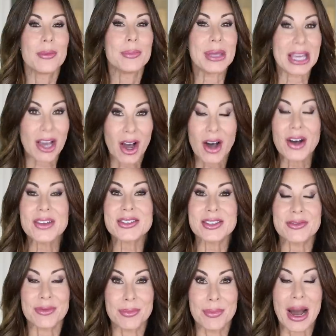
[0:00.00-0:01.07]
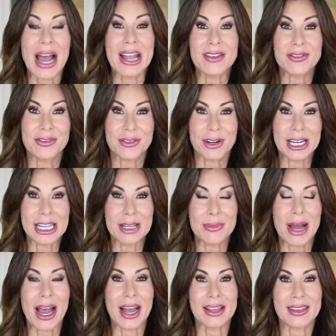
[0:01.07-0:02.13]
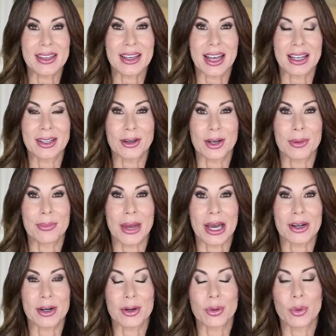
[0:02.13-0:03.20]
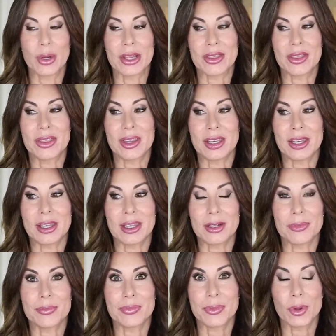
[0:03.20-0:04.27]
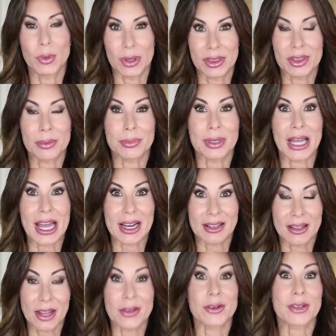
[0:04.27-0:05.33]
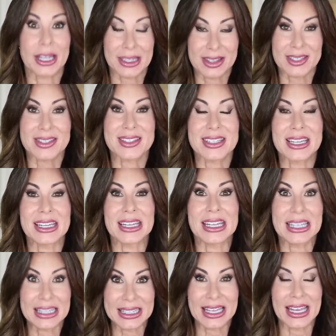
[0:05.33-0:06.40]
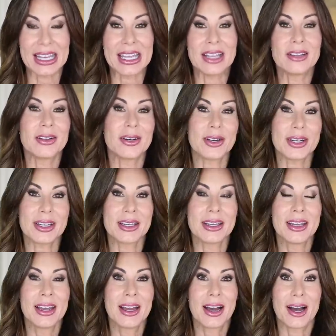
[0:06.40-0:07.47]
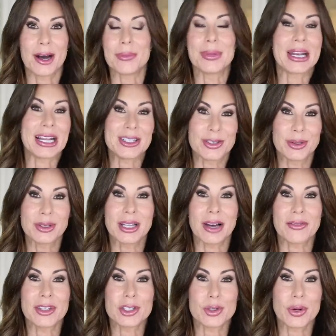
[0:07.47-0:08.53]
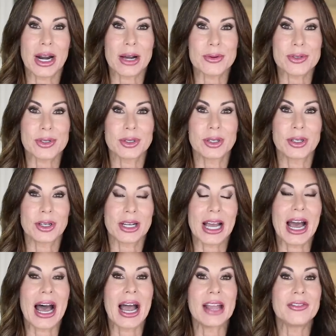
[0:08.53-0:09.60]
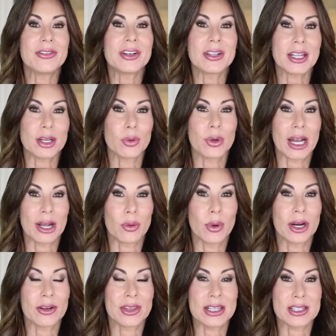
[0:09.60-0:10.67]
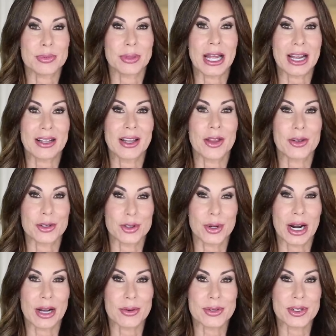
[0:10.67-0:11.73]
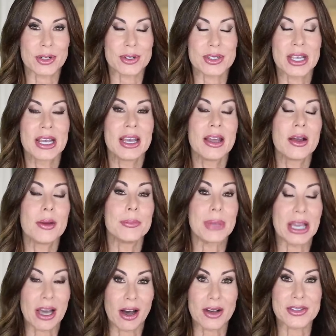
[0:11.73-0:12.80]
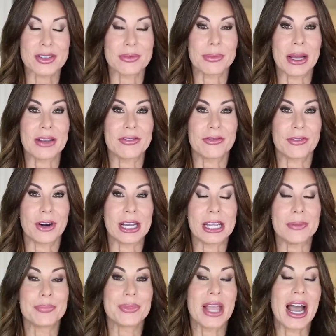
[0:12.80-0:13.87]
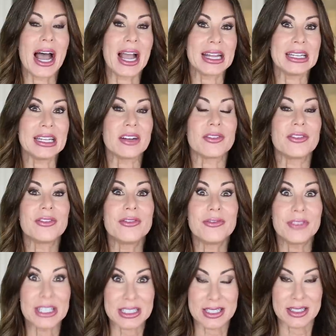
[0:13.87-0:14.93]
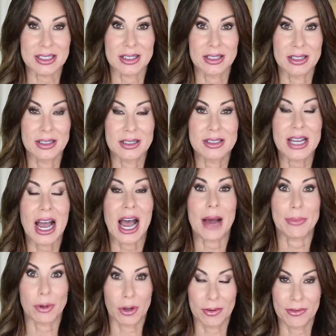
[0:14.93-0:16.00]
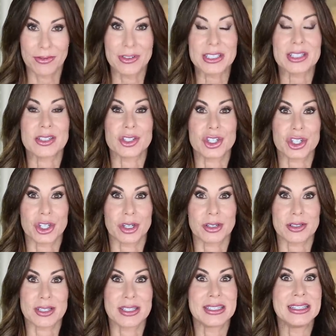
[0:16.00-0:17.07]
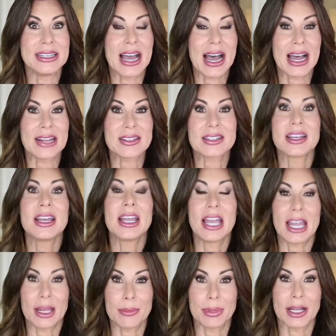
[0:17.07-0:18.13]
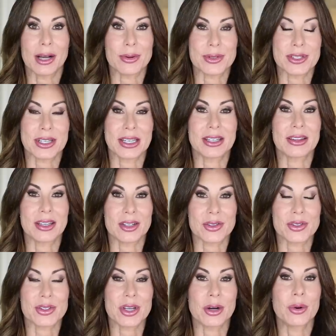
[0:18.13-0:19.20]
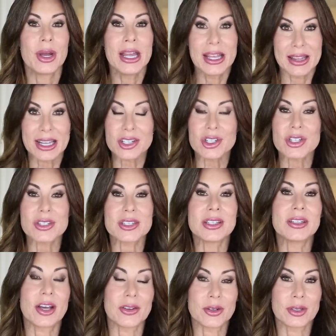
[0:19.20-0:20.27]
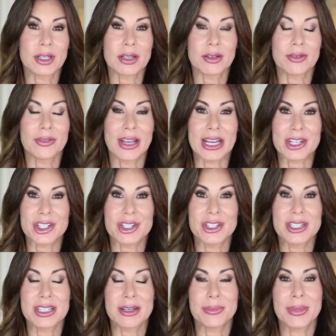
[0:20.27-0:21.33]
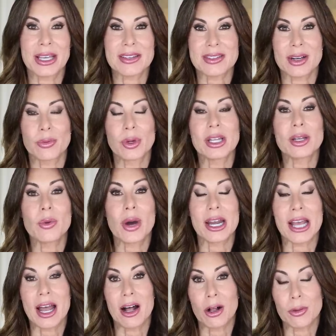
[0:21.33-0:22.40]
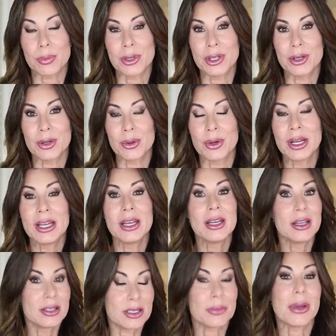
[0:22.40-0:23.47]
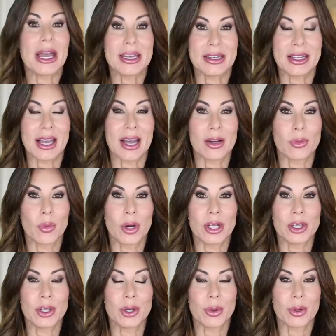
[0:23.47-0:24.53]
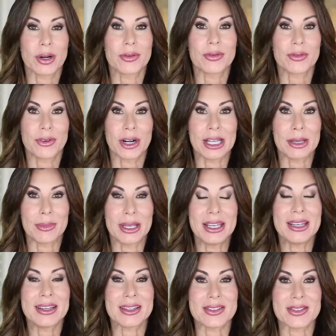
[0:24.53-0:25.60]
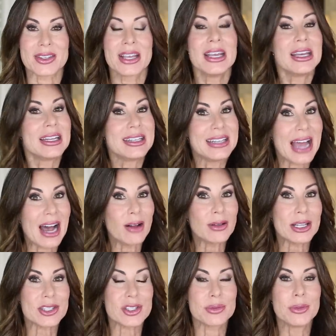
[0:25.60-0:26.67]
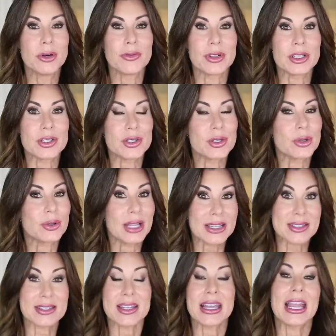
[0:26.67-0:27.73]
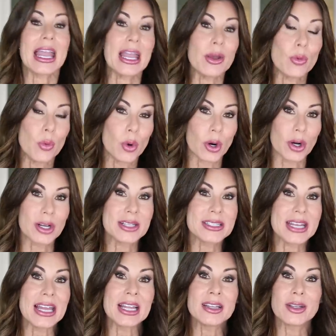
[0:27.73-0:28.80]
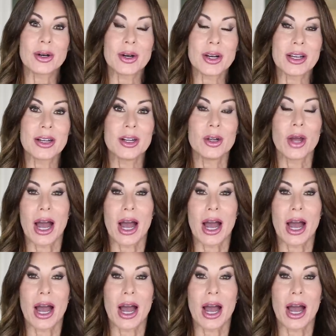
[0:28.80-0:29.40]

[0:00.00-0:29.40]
Because of my frame, I think I look better with the black leather, like the skinny legging look, but I do love the trouser look. I feel like when I wear these black leather trousers, because of my frame, I need a fitted top or fitted shirt, not a blouse like this. So that's just another little fashion tip, because I really want to help you depending on what your frame is. Now let's move into, let's say, a workday look.